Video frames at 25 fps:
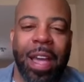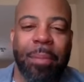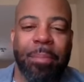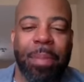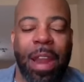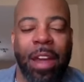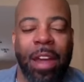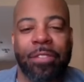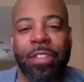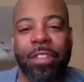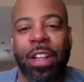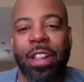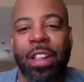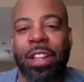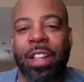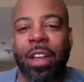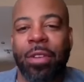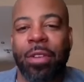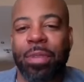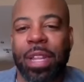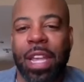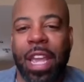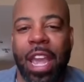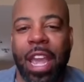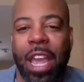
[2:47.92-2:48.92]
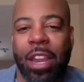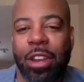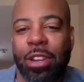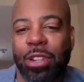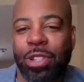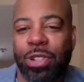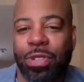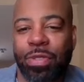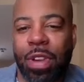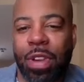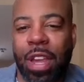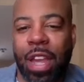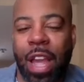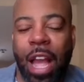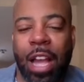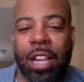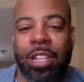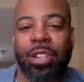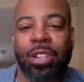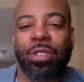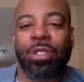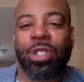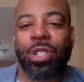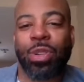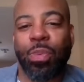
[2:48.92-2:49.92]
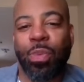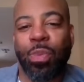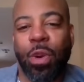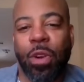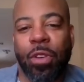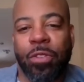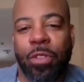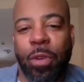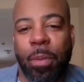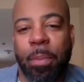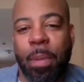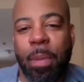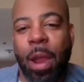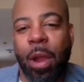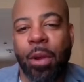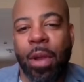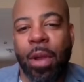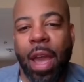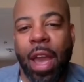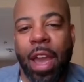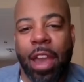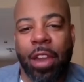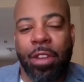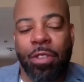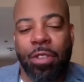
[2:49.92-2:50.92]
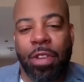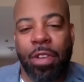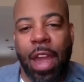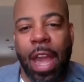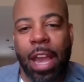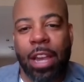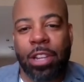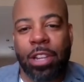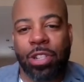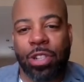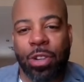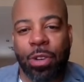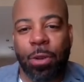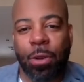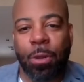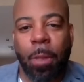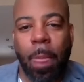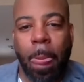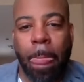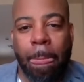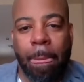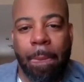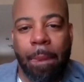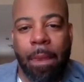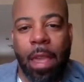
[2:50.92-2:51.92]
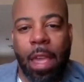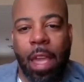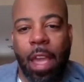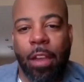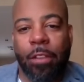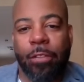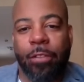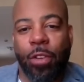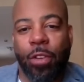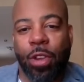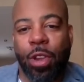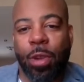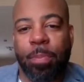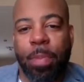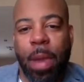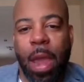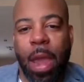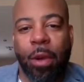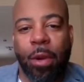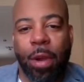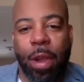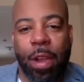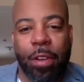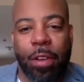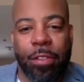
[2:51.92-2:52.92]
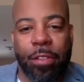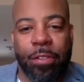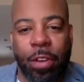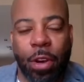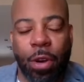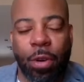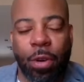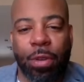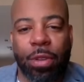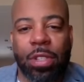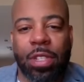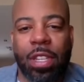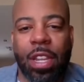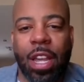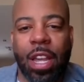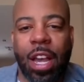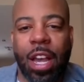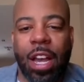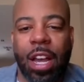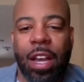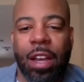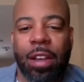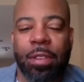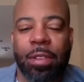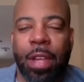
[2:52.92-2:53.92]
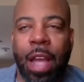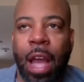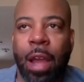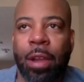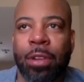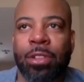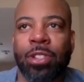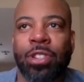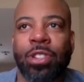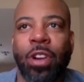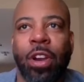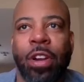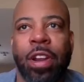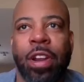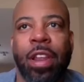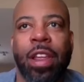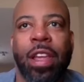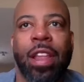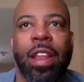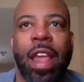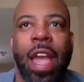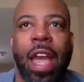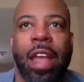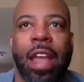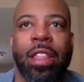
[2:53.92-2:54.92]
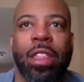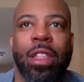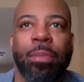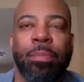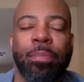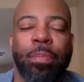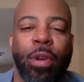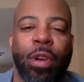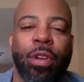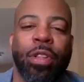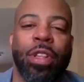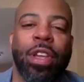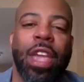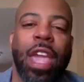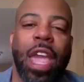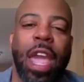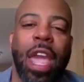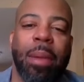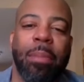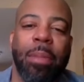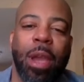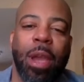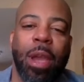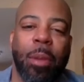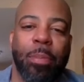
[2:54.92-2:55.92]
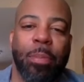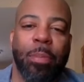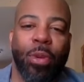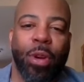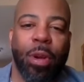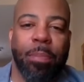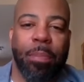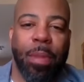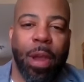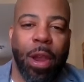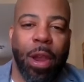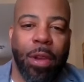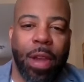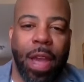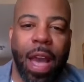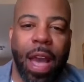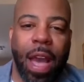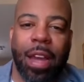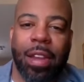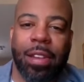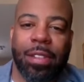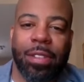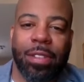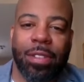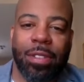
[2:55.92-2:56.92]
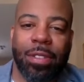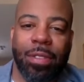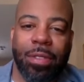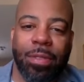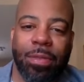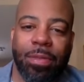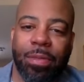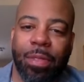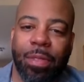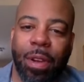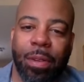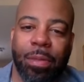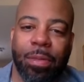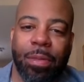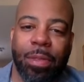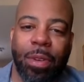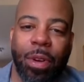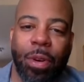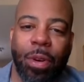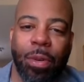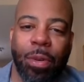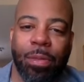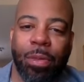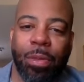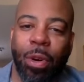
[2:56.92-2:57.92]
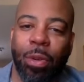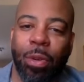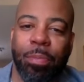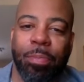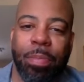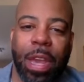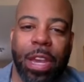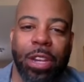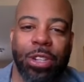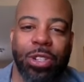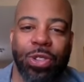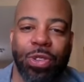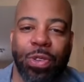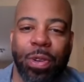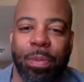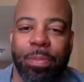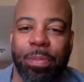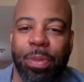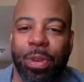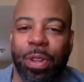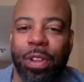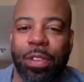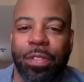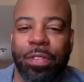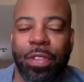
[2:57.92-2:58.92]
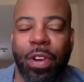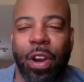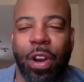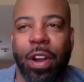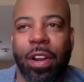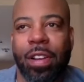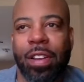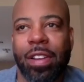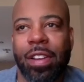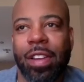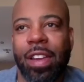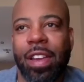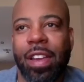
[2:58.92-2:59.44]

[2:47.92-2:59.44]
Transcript: But I fell in love with the industry. I used to work for Marriott International. And for you Bay Area folks, I started at the Burlingame Airport Marriott on Old Bayshore Boulevard,